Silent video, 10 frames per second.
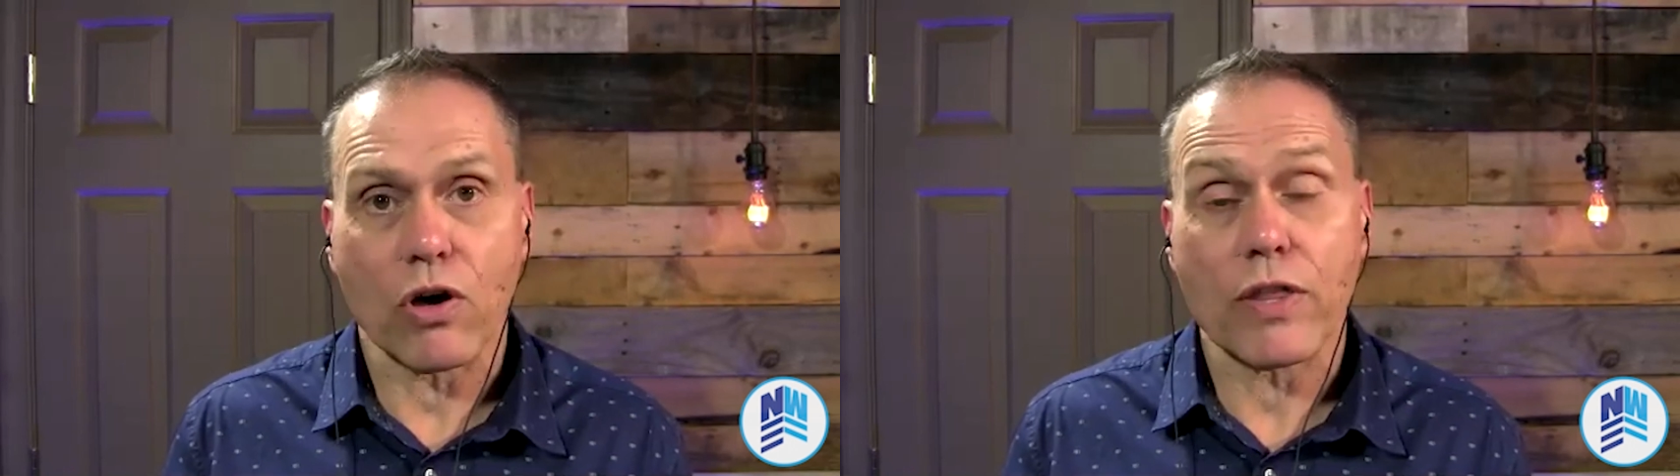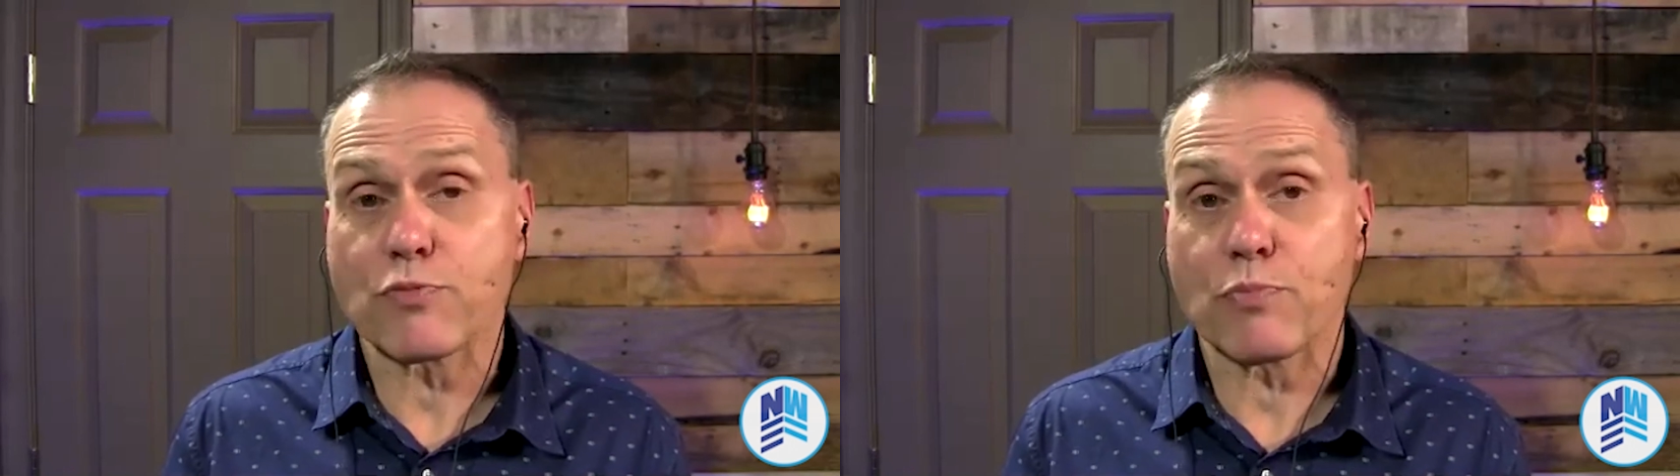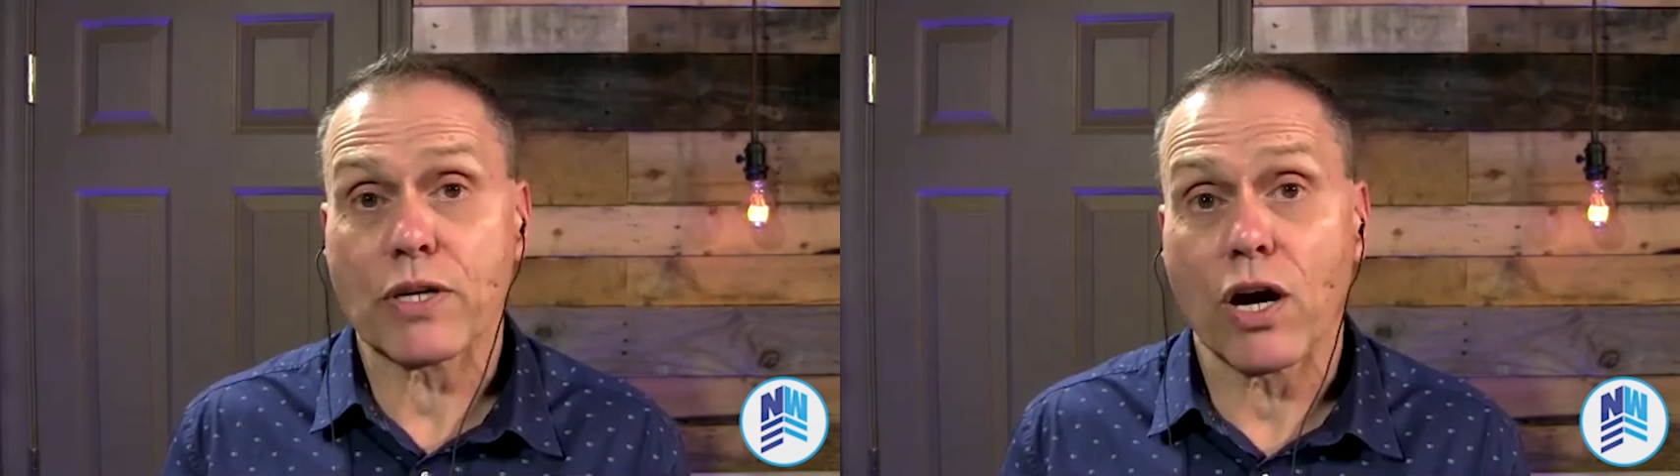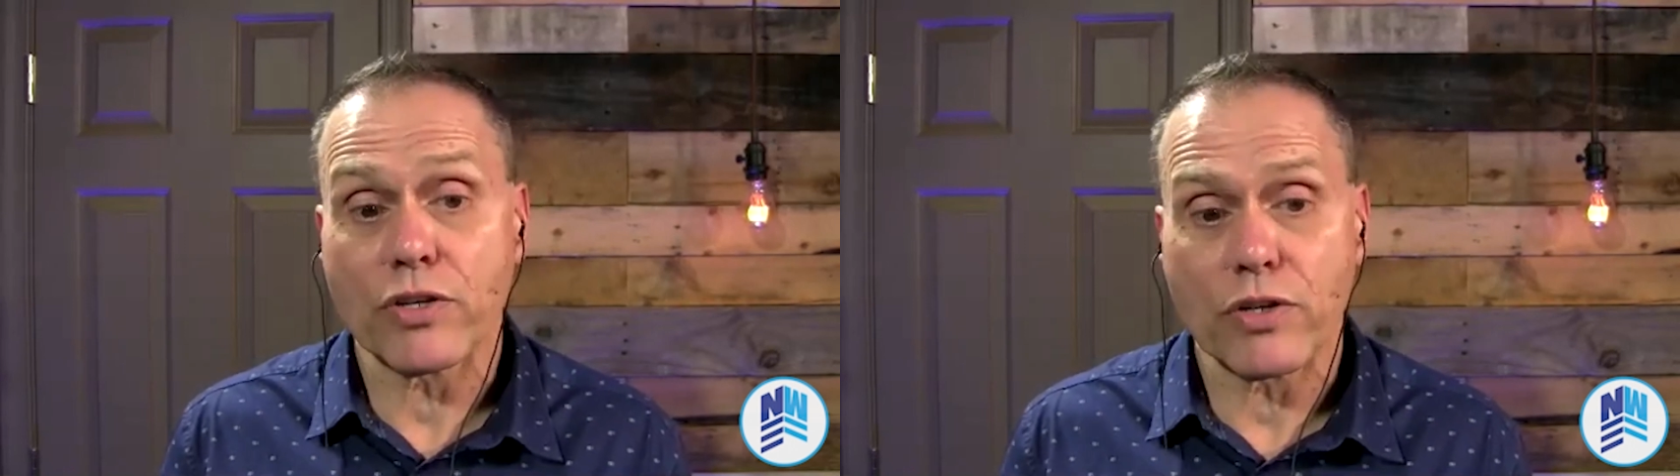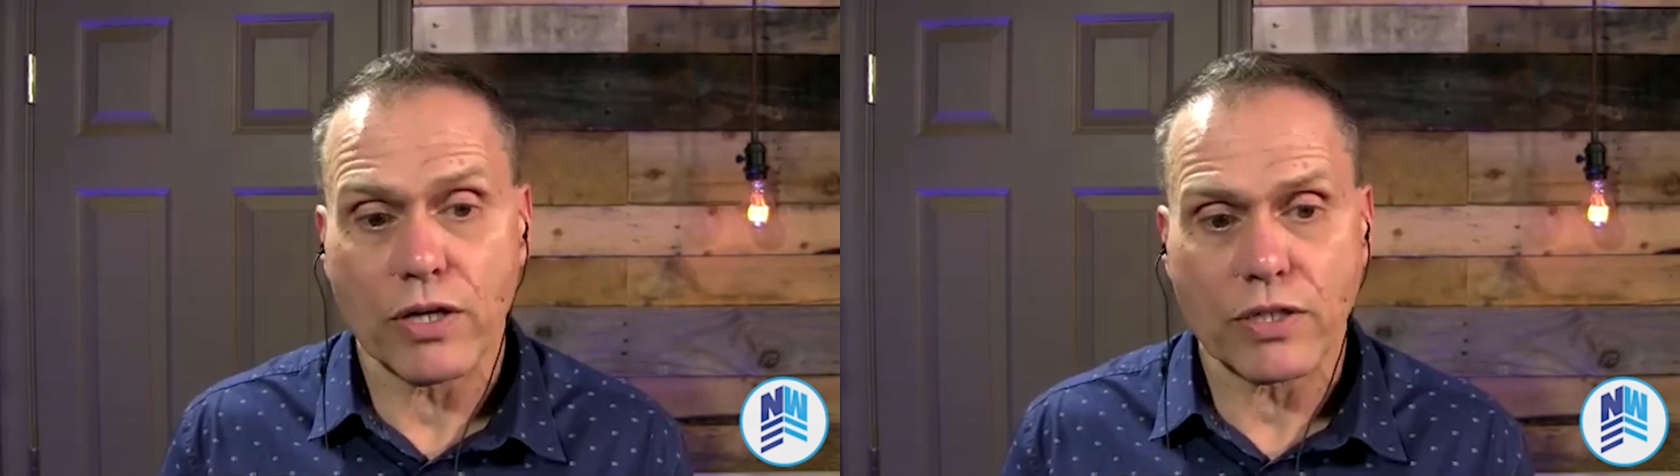All that's been
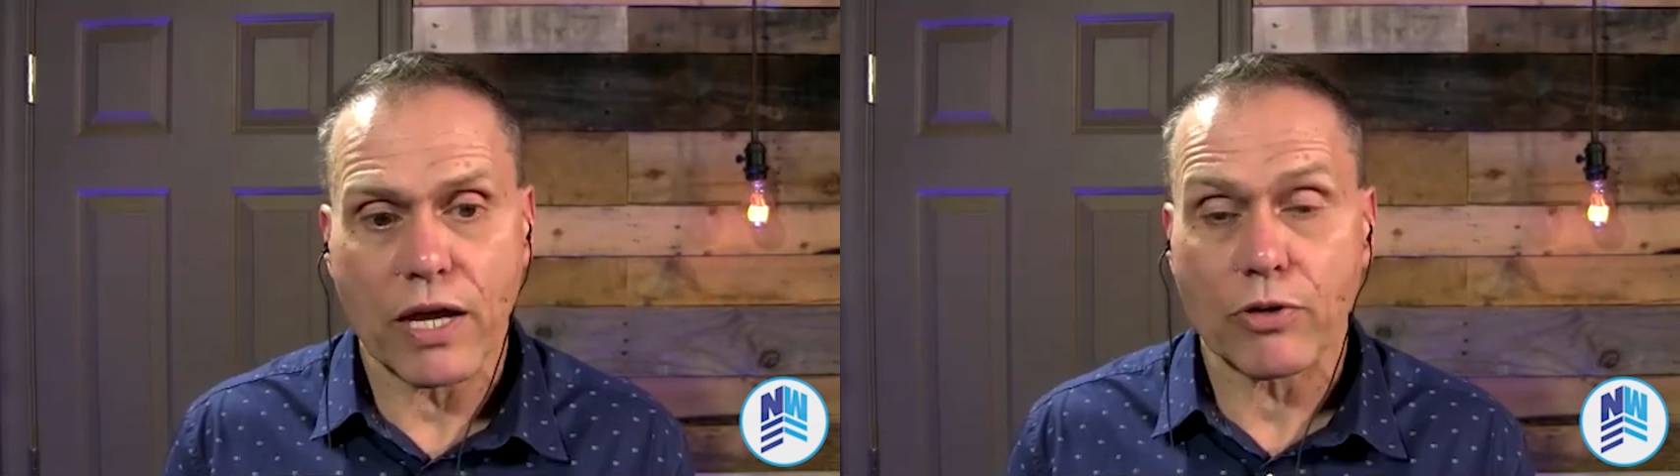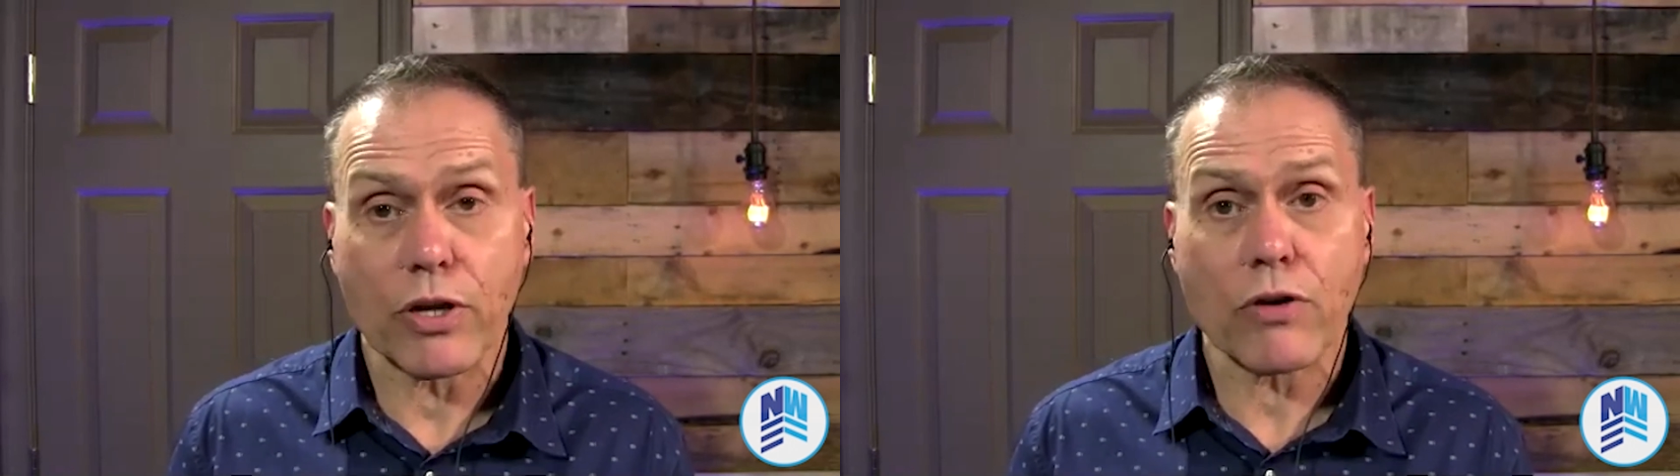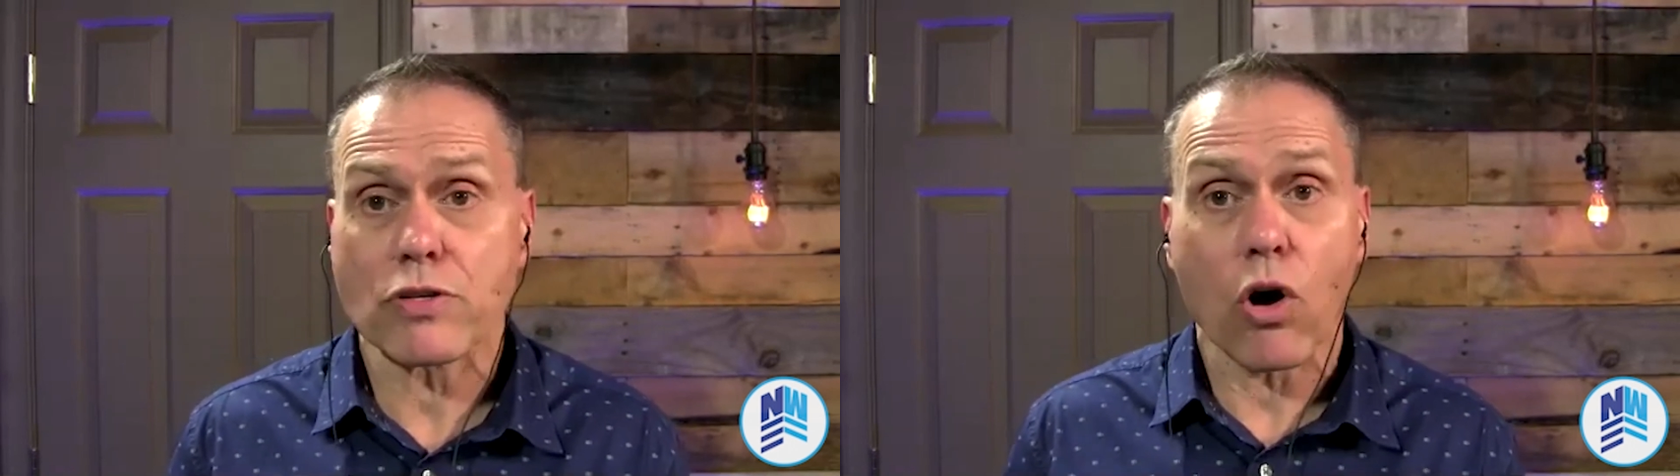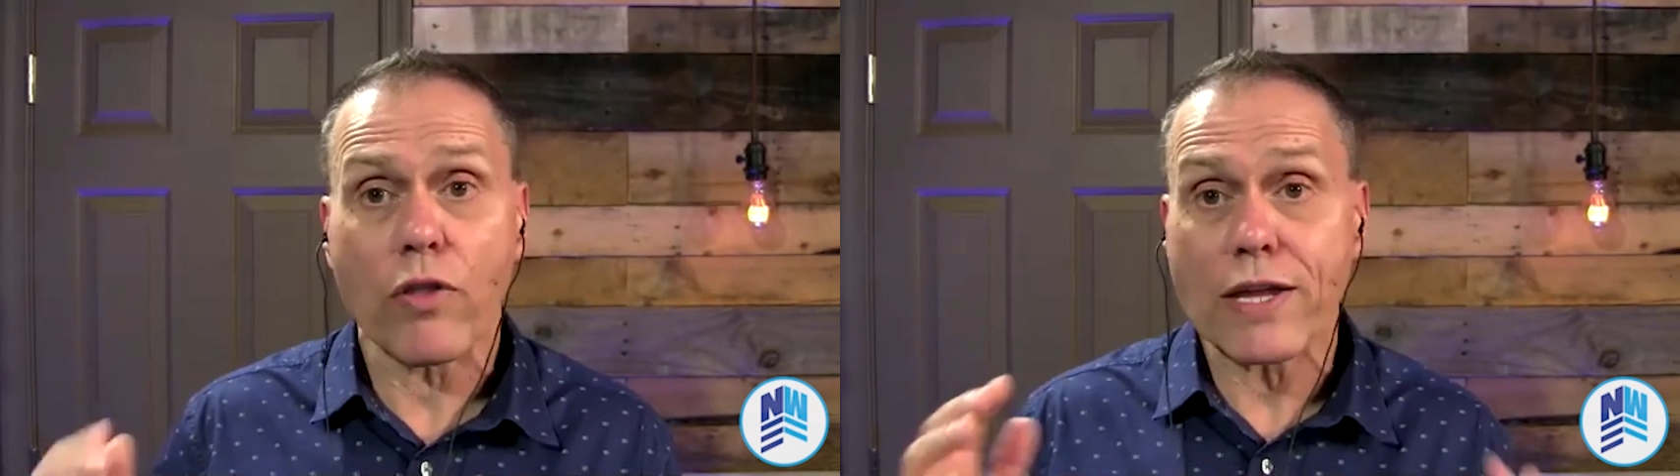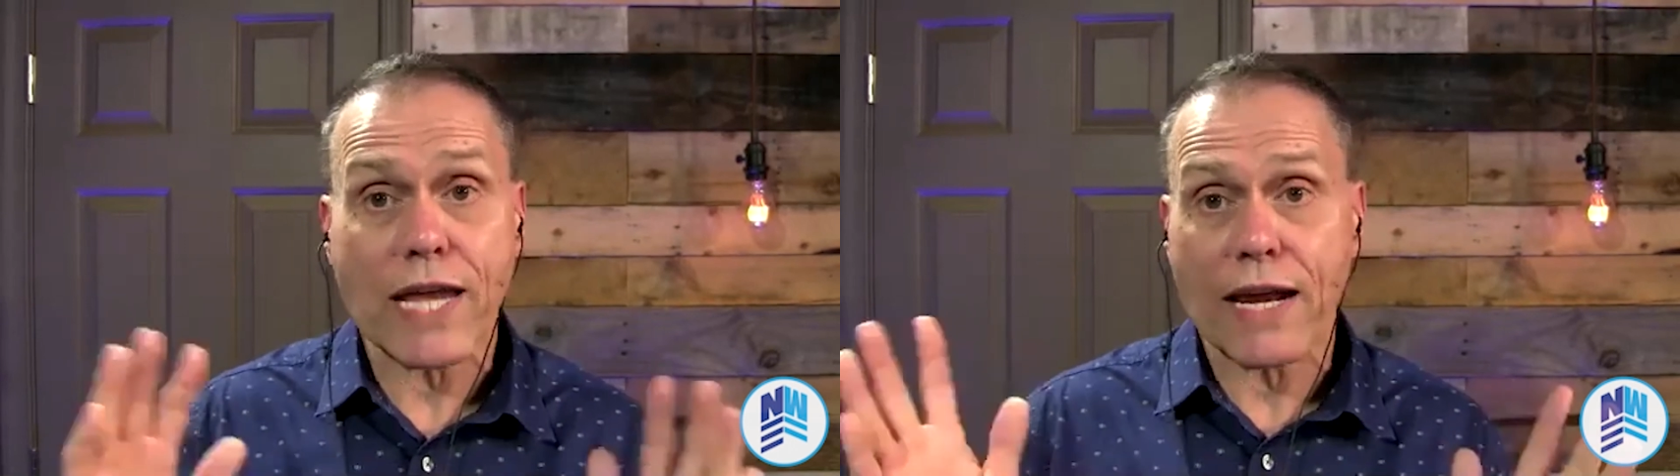undone now, but notice
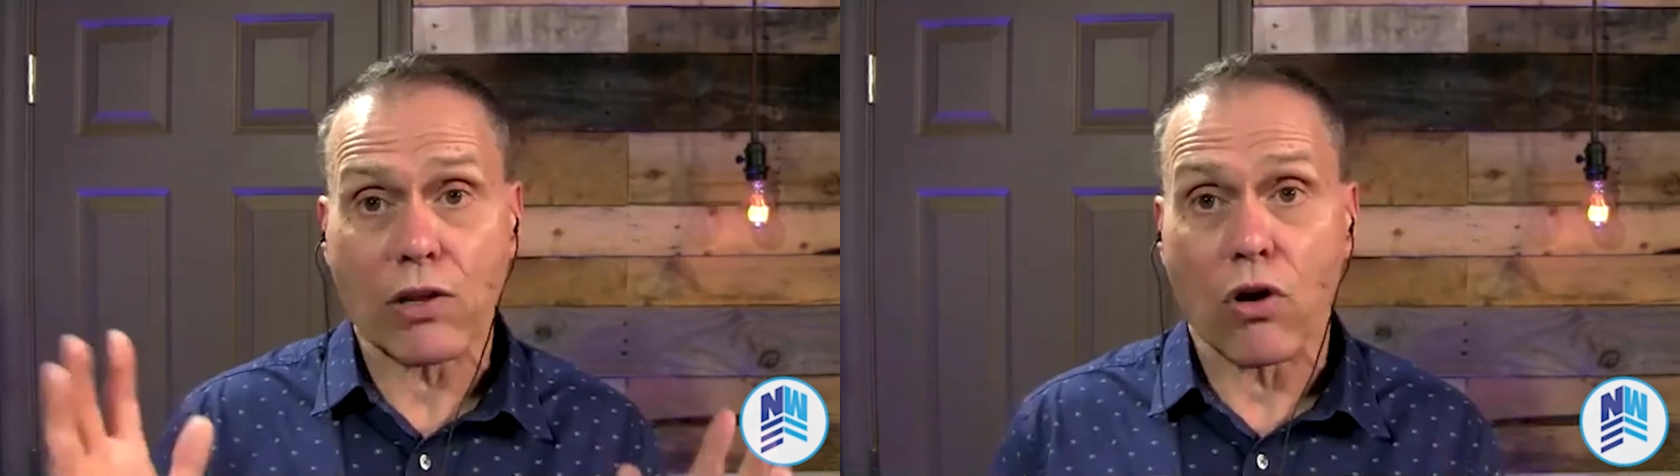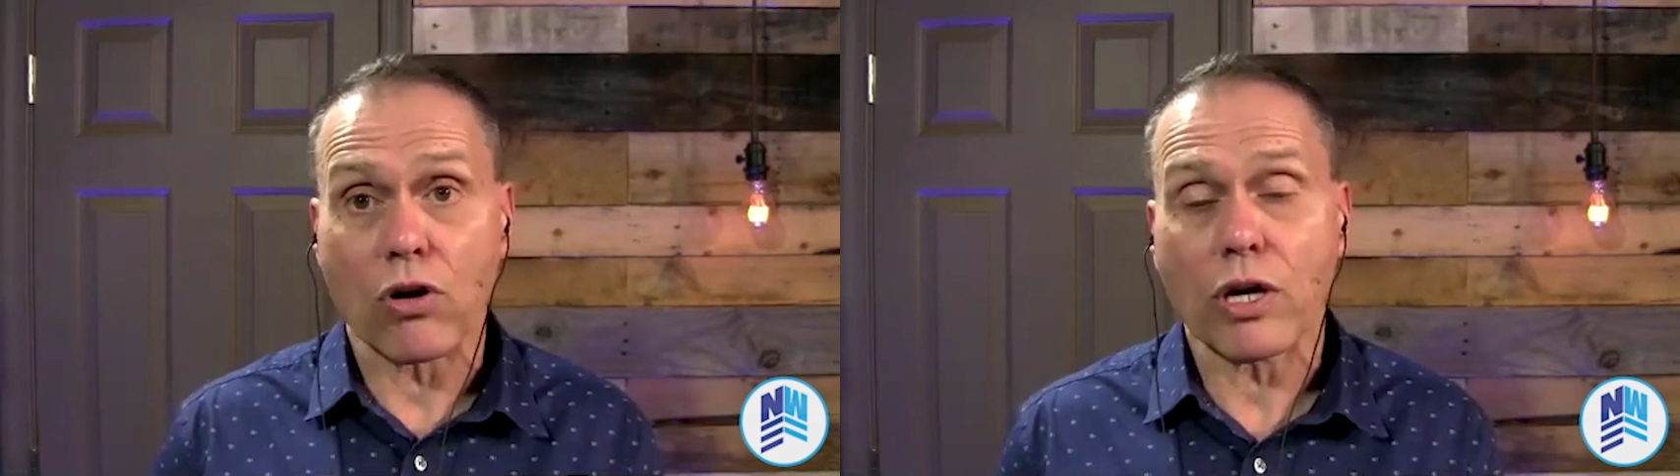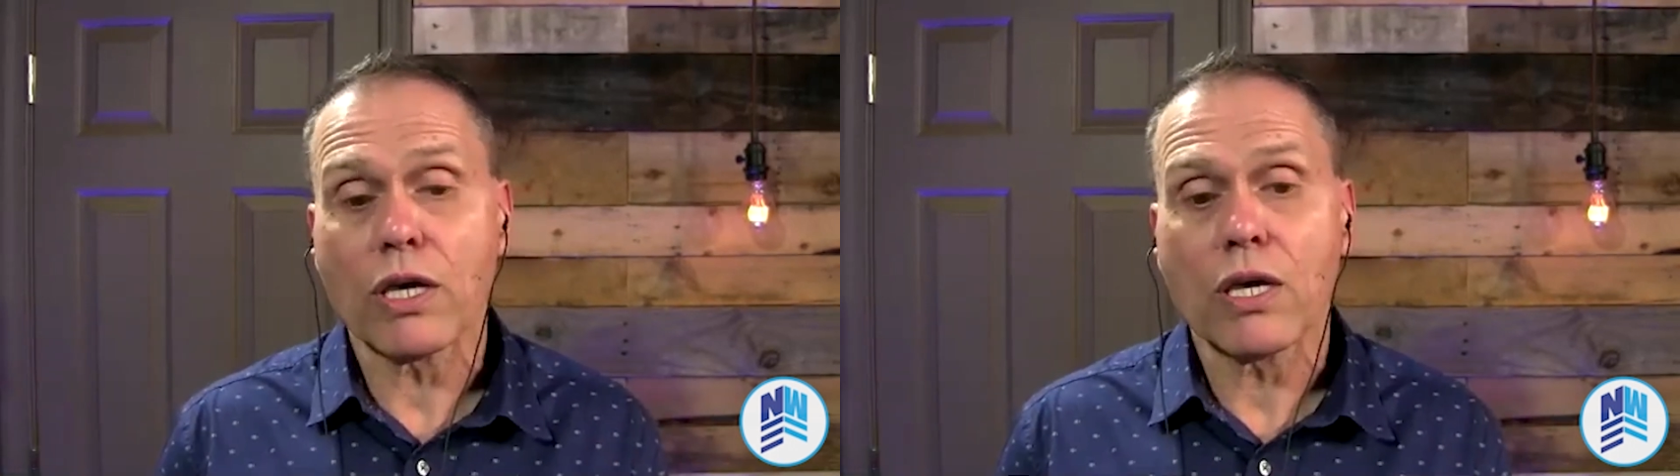all that's analog.